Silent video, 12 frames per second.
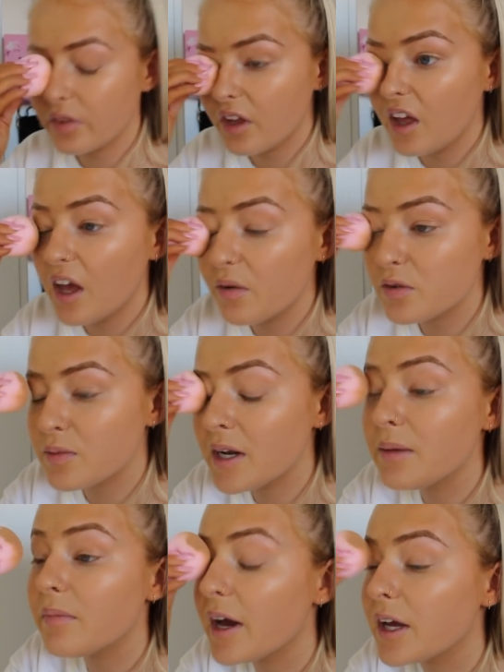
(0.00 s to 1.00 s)
It was
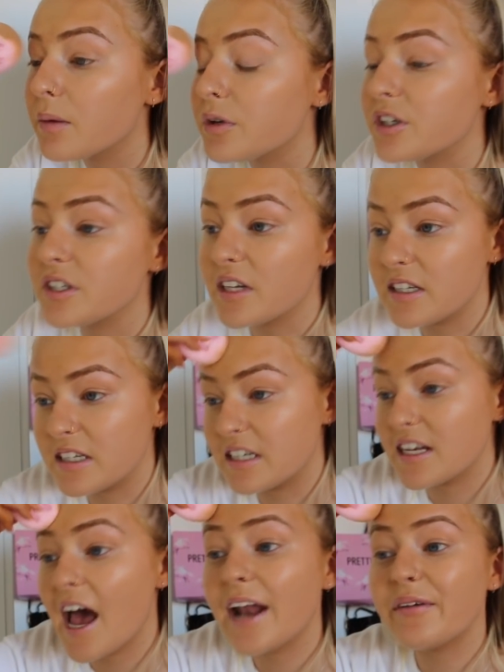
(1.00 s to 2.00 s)
many makeup brushes they
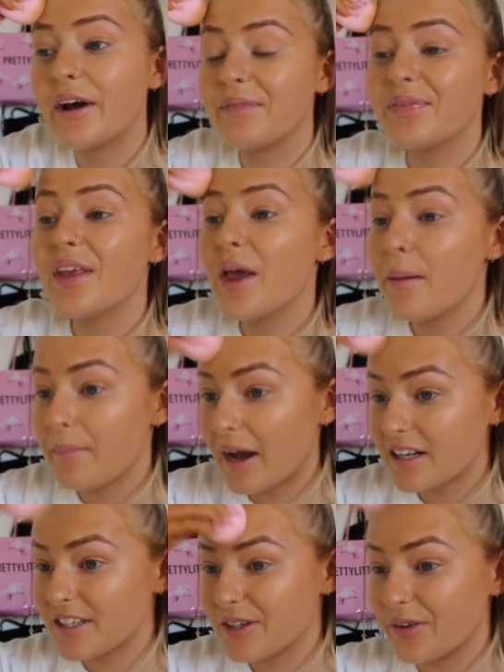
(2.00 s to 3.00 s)
did. Anyway,
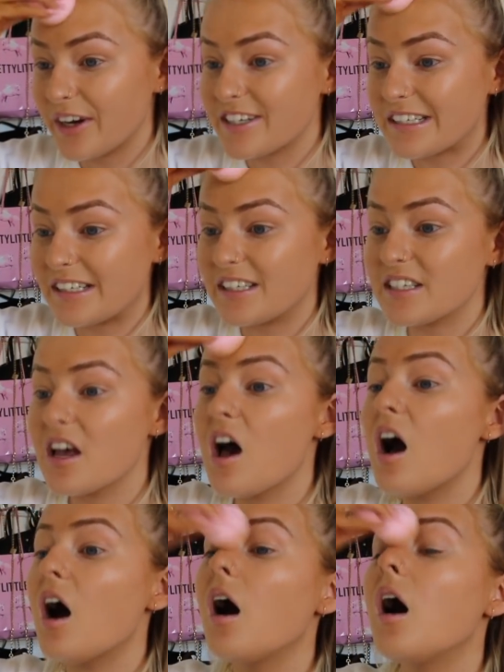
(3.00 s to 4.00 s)
back to the questions.
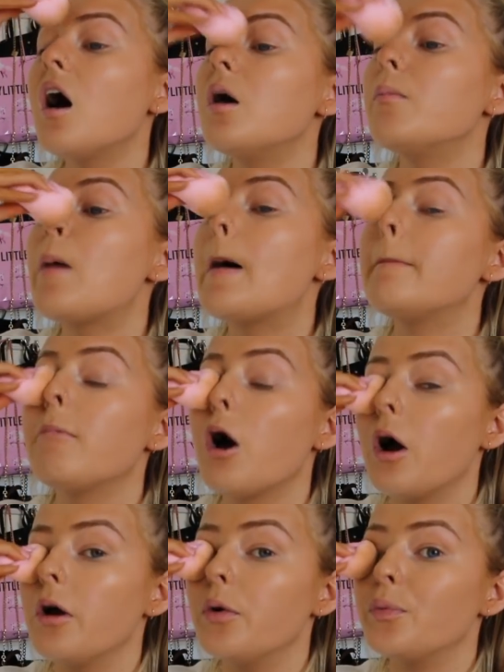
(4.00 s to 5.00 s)

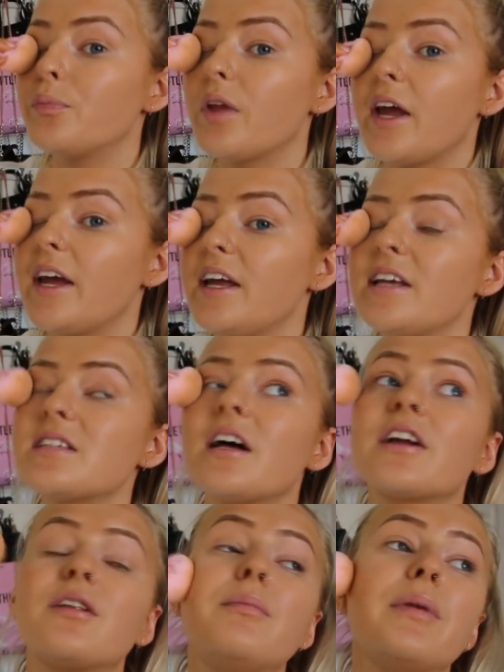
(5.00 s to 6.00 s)
No, he's
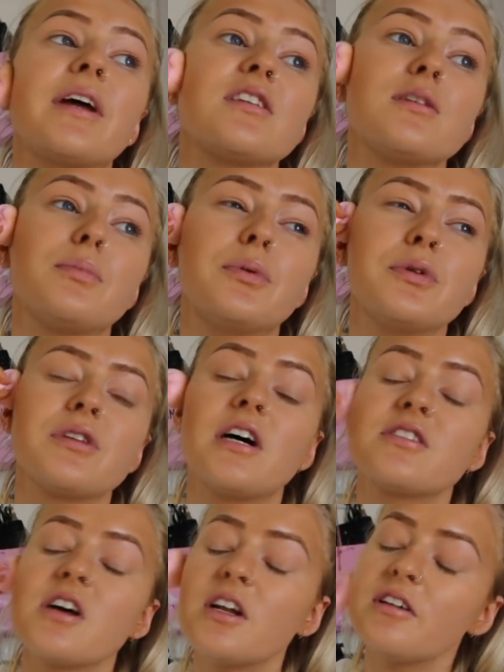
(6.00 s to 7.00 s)
like the biggest supporter. I
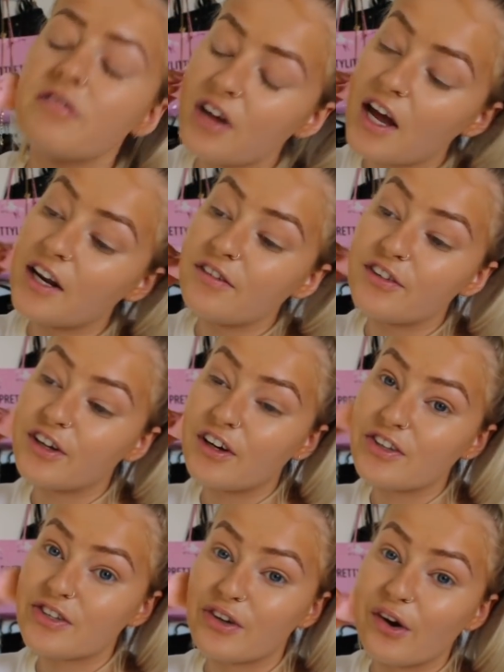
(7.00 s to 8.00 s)
don't know if any of you
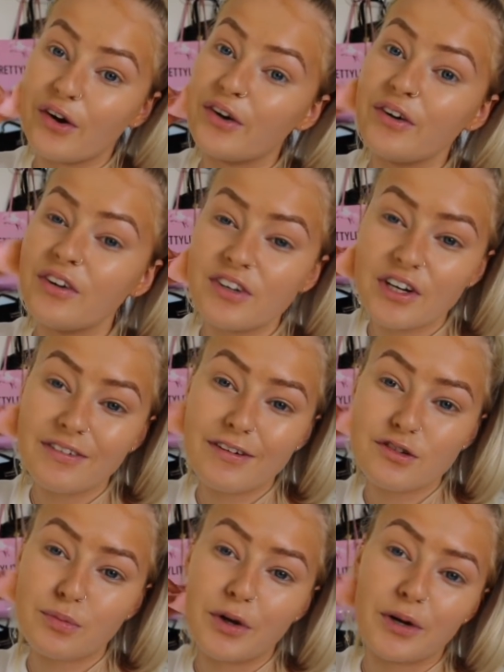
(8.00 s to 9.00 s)
guys know. I don't know if
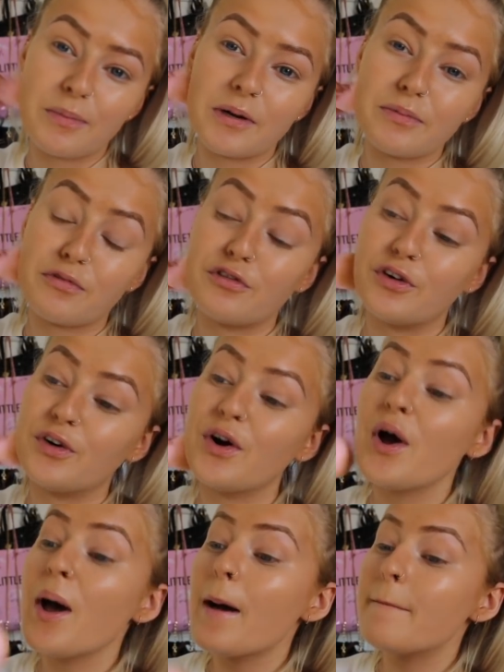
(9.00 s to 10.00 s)
I've spoken about it before.
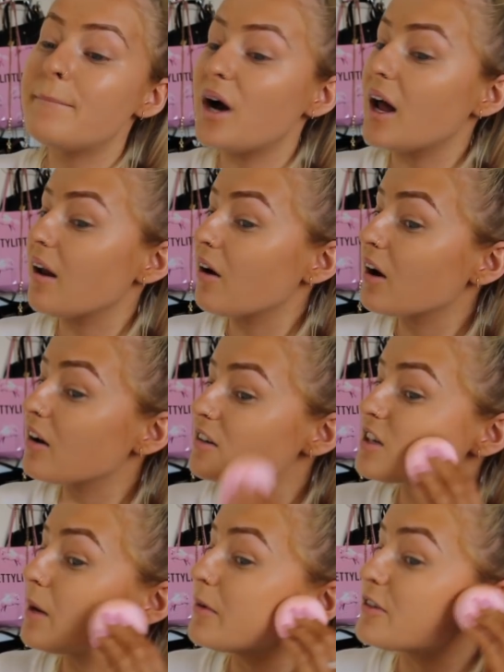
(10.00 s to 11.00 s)
But a long, long
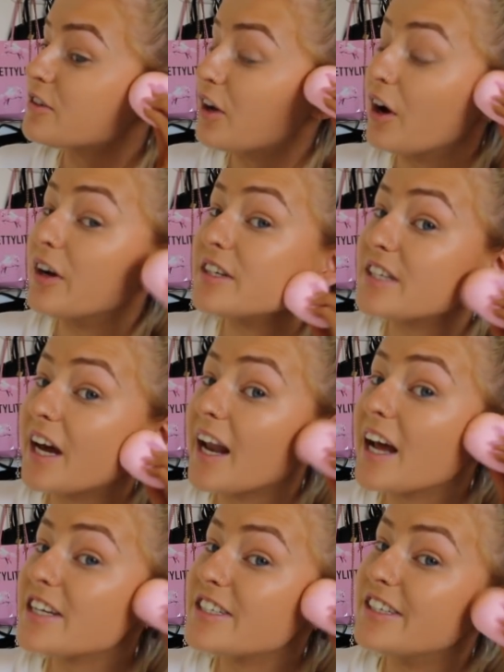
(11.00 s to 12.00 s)
time ago, Dan
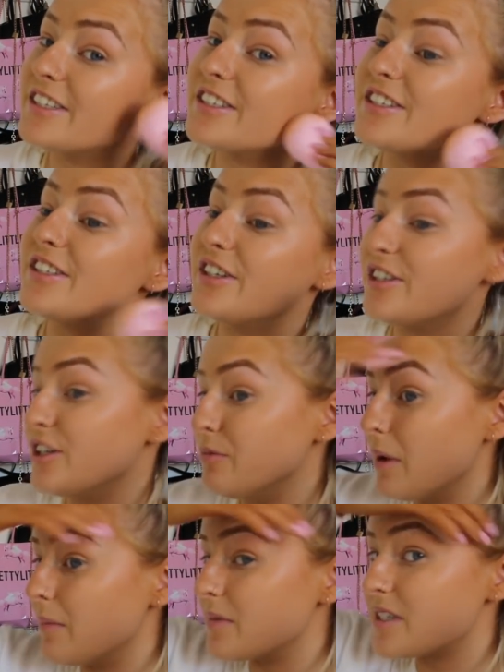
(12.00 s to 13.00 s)
actually used to do YouTube
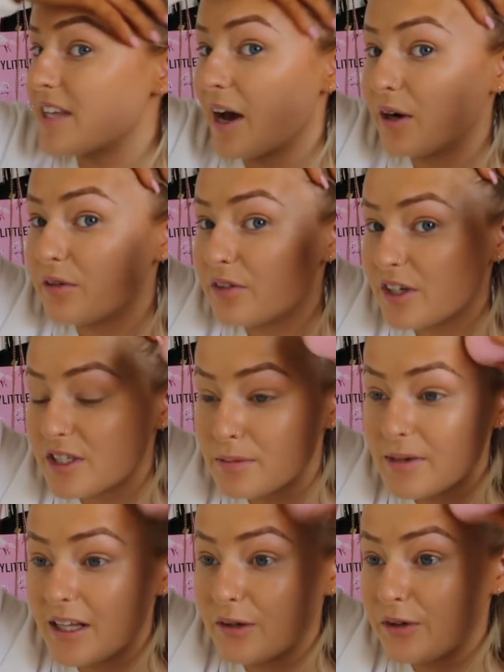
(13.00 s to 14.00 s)
himself. He used to
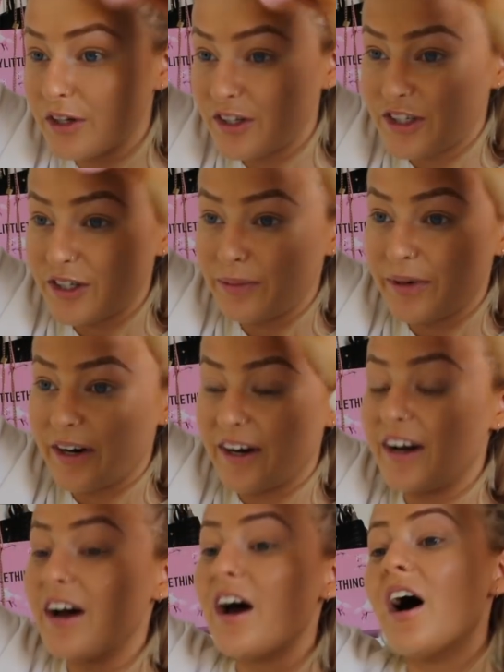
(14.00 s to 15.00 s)
be a little
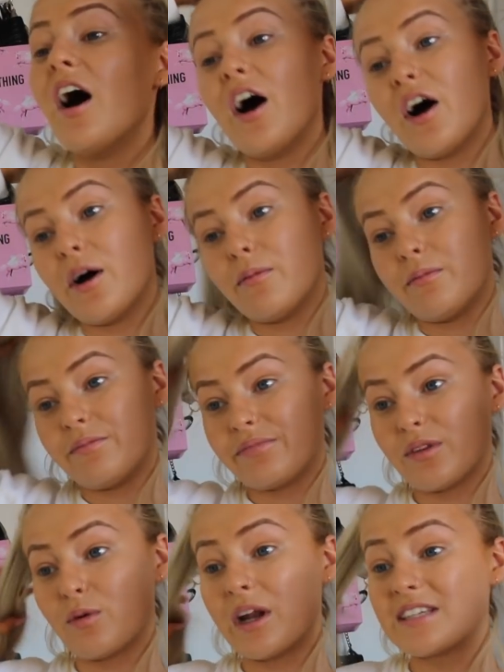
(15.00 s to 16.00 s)
YouTuber.
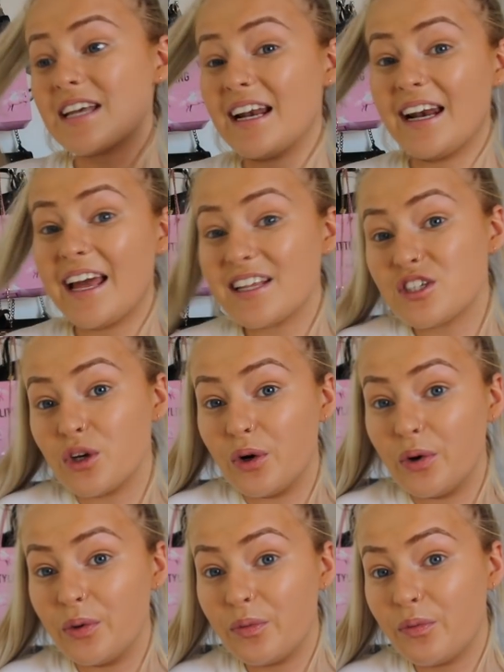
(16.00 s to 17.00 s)
Well, I say
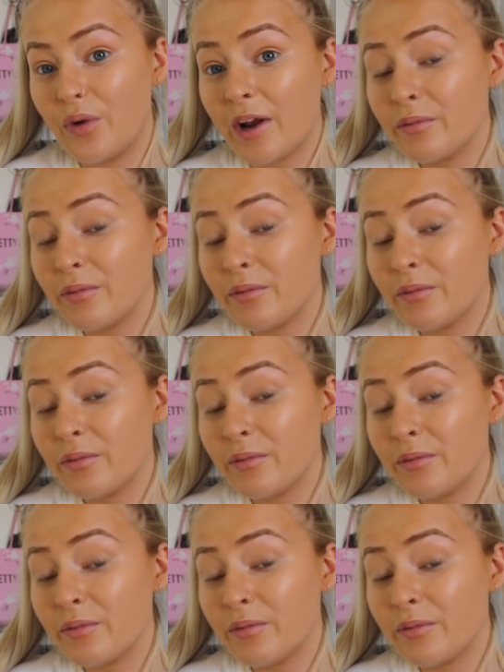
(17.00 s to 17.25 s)
little.